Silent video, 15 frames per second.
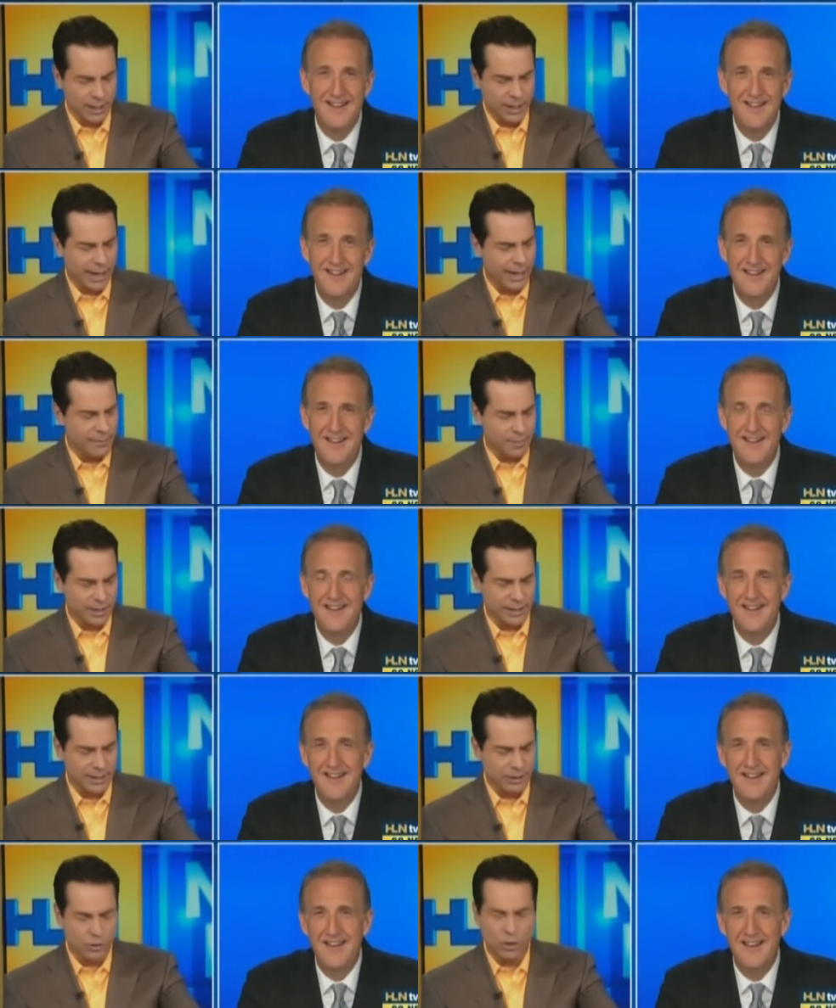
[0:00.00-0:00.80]
Speaker 1: Hey,
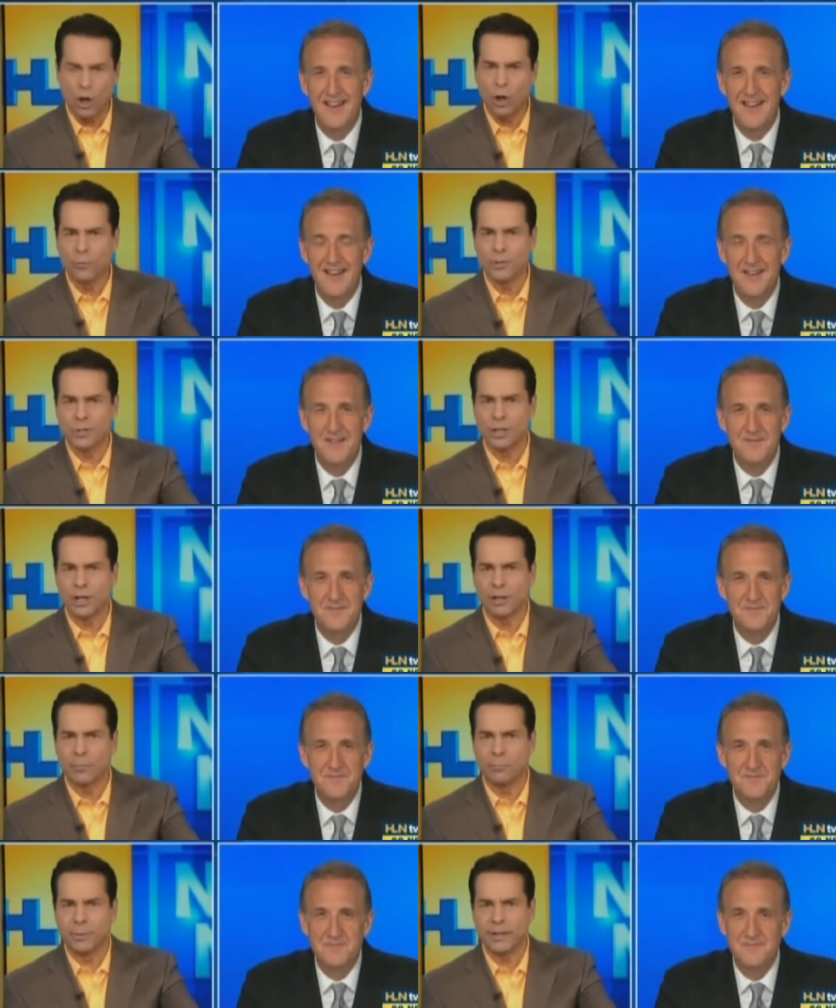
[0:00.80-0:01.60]
MacNeil called
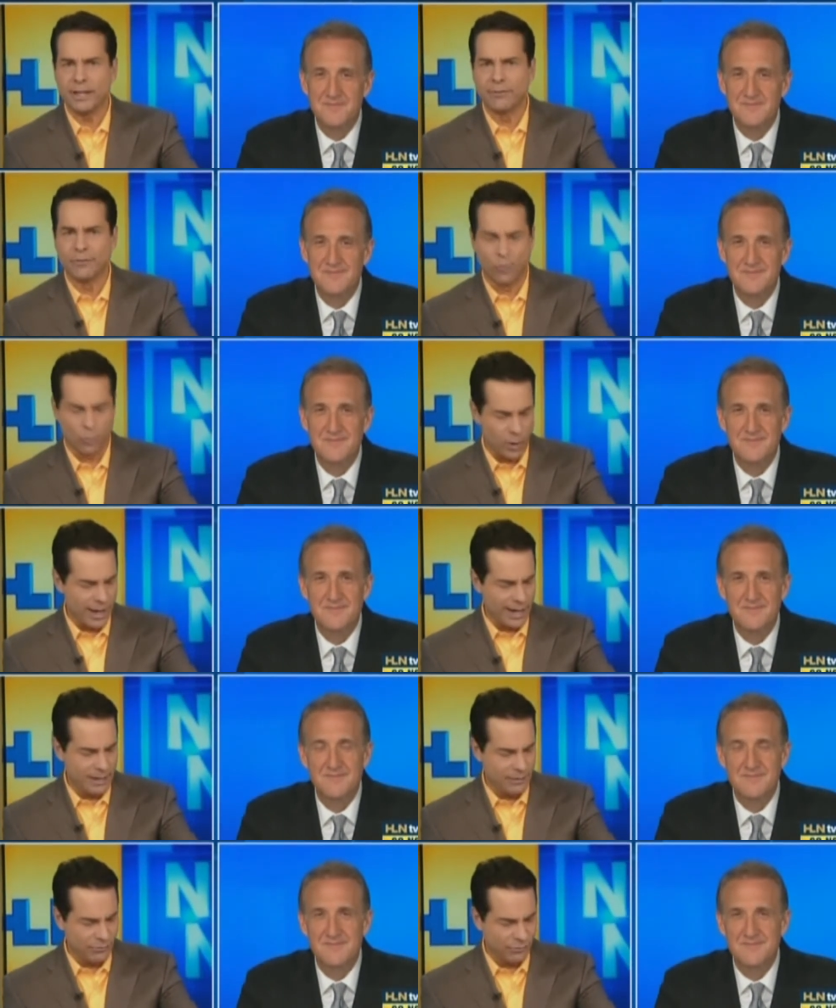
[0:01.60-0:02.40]
Michelle a bee of a
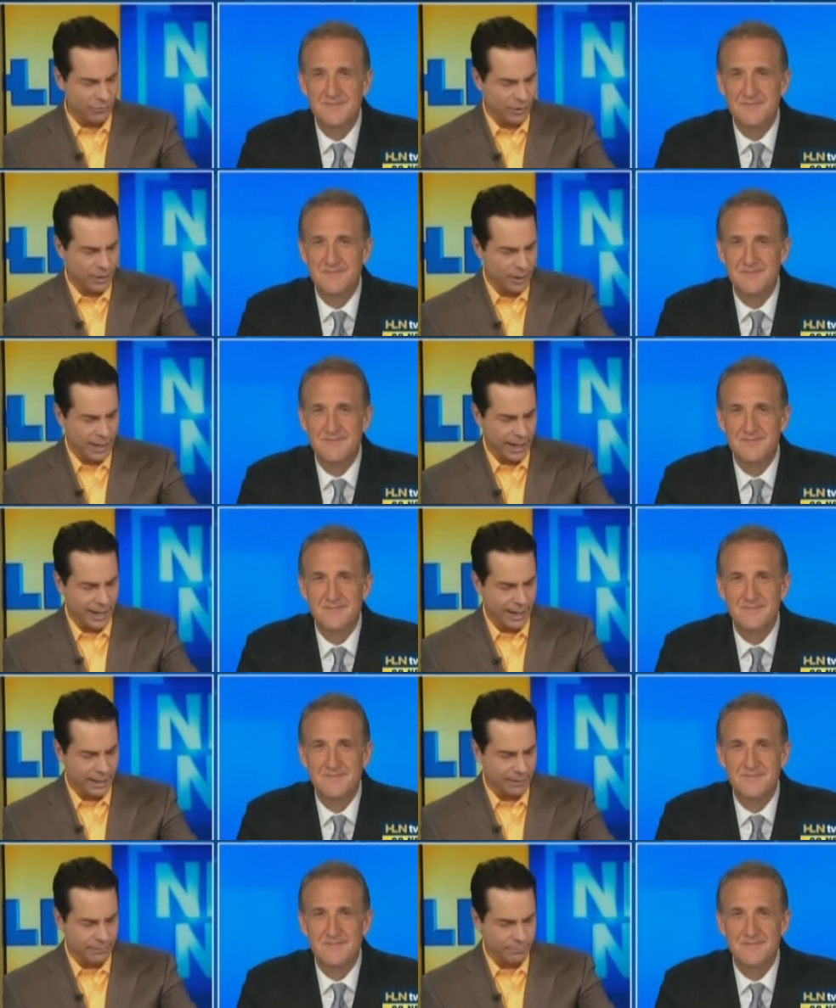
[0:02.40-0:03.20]
wife
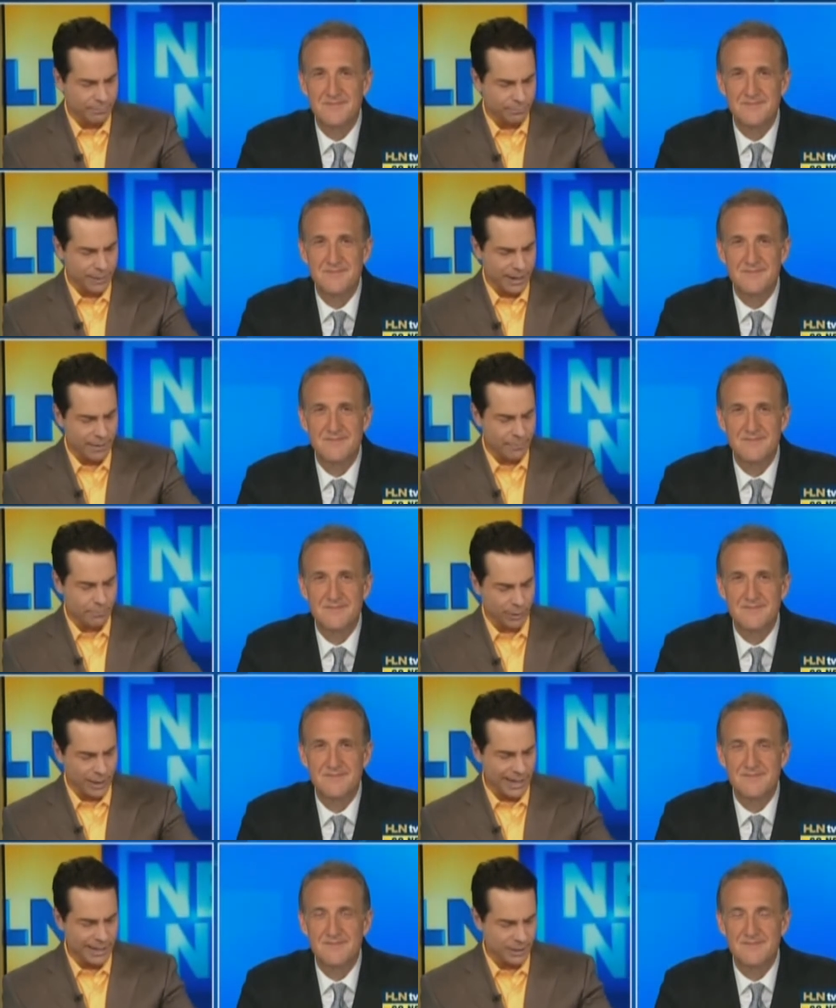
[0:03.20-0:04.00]
and eh,
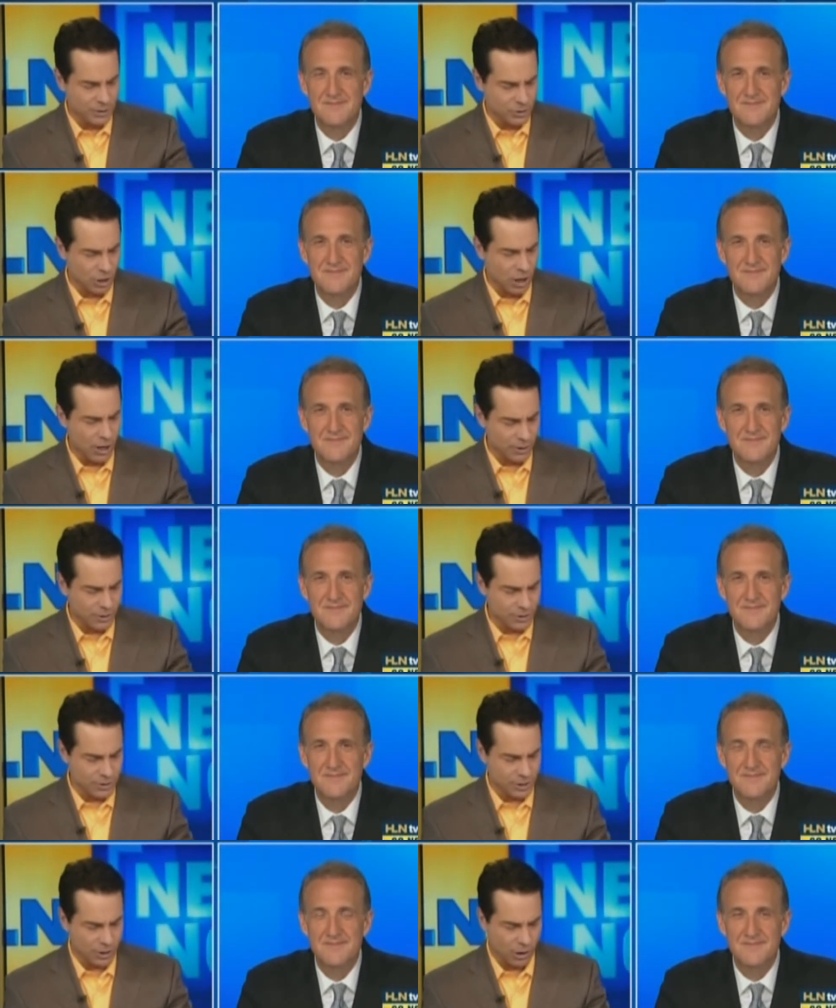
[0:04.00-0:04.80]
Blanken
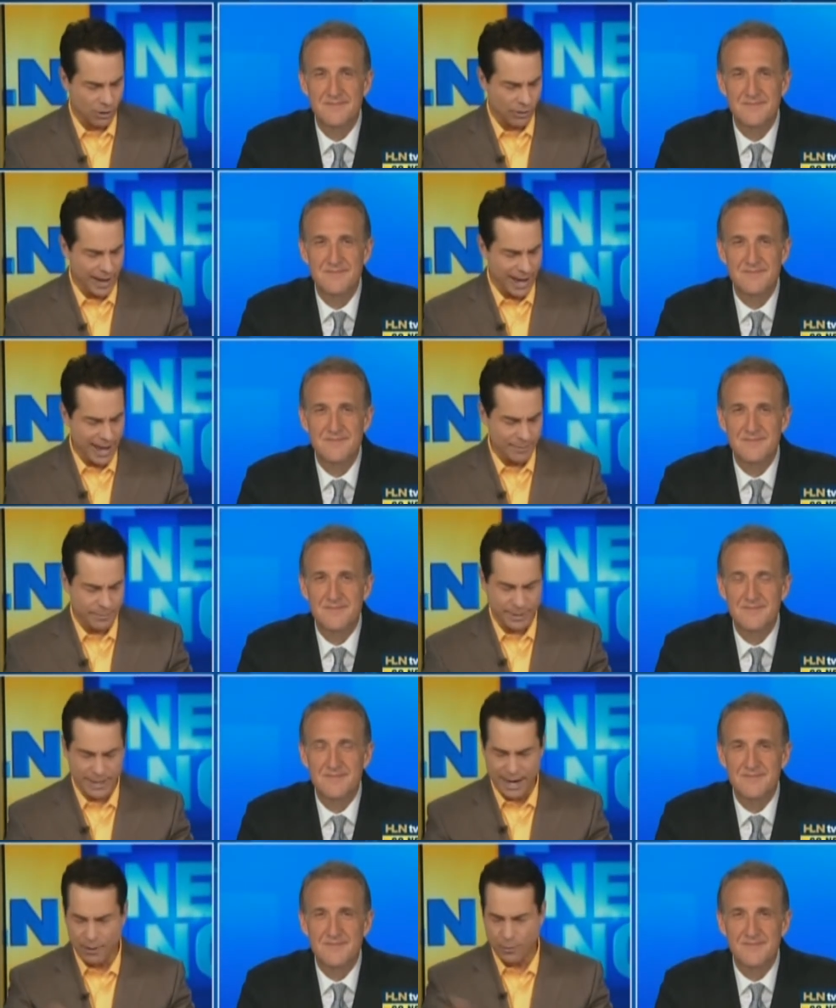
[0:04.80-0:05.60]
daughters and all that.
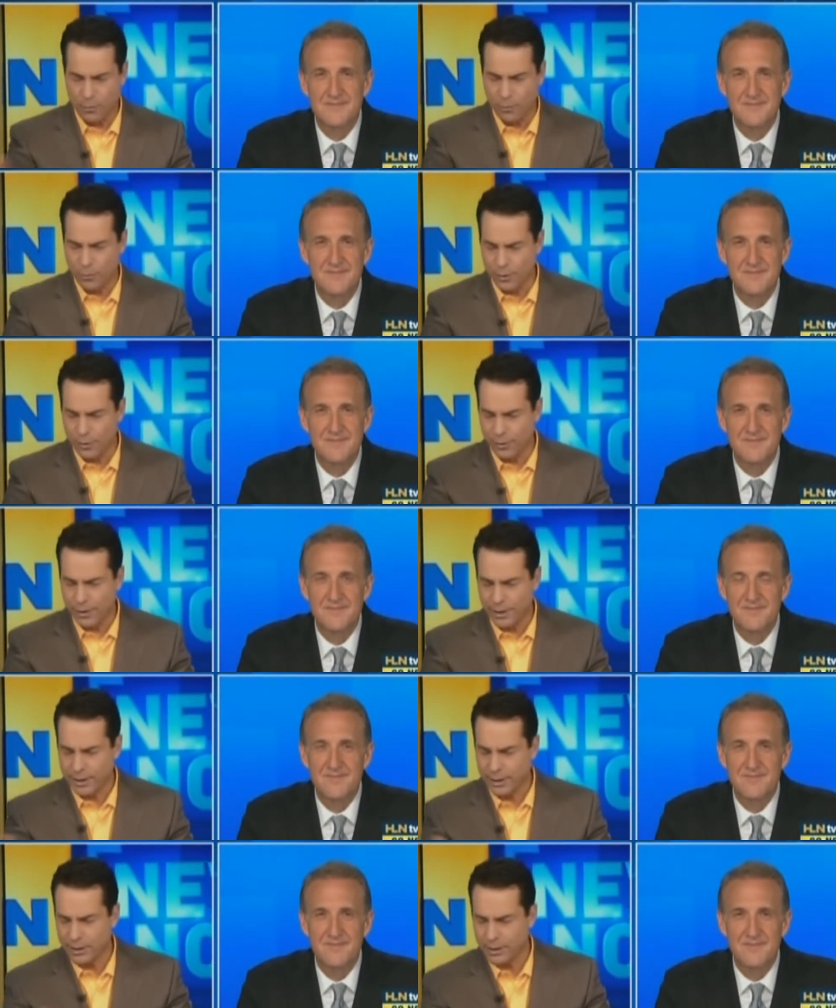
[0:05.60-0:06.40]
But now we're,
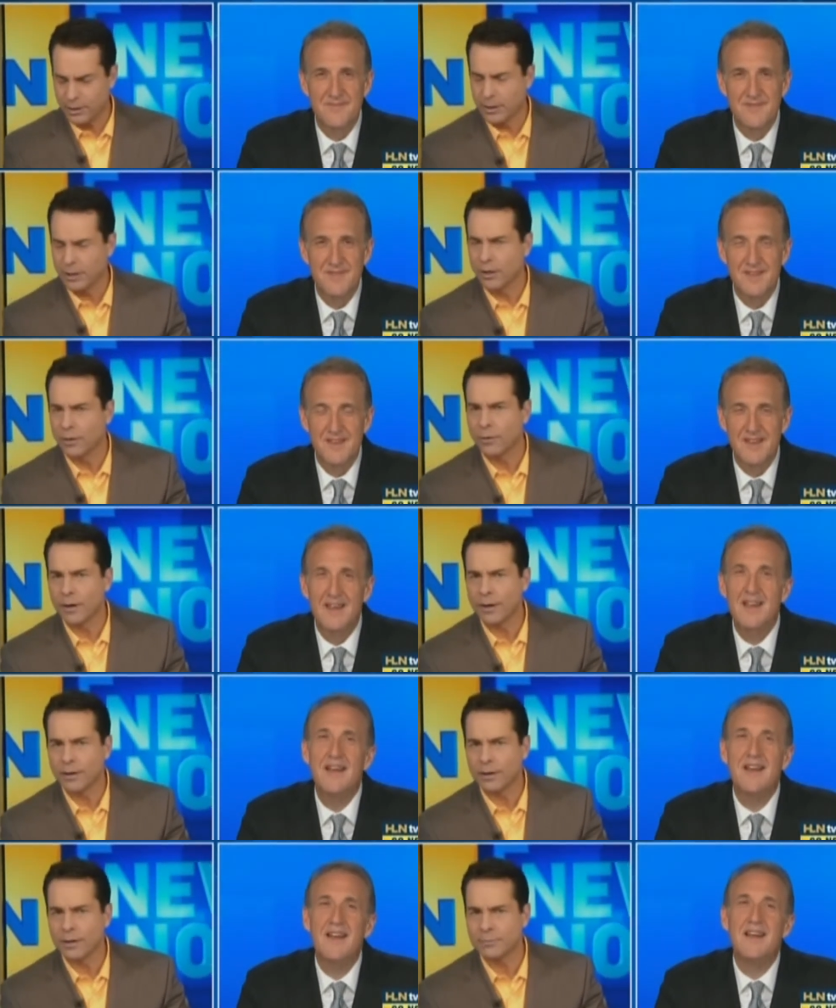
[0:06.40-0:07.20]
uh, you know,
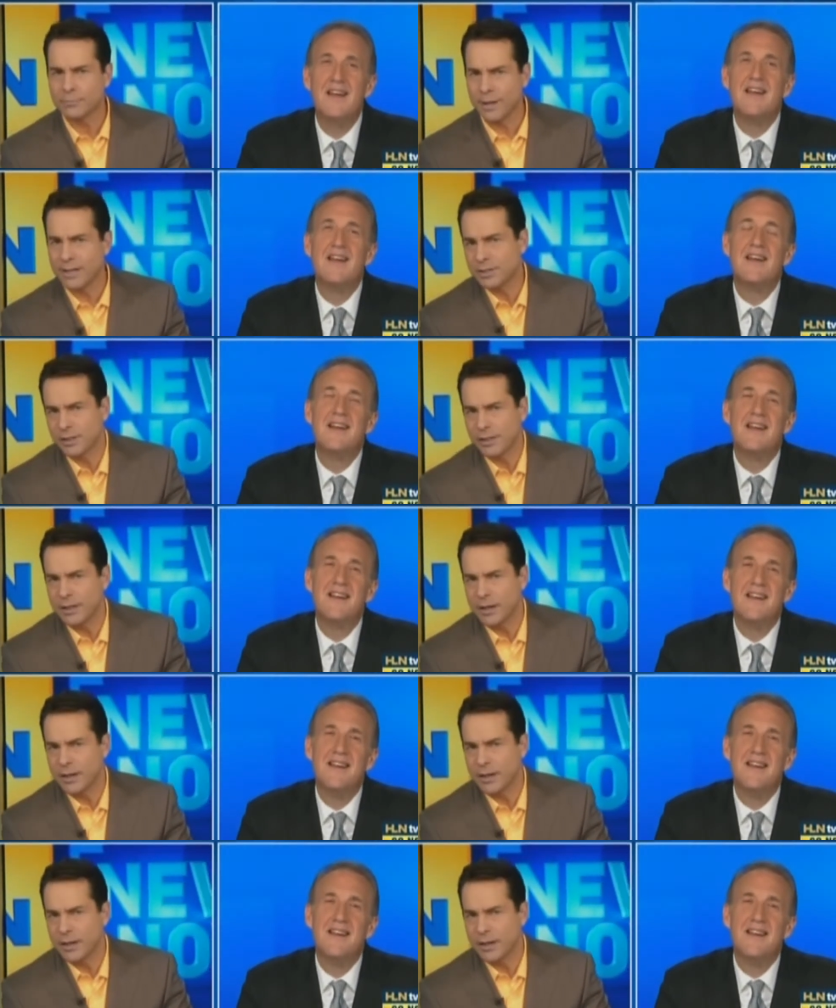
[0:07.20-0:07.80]
uh, uh, basically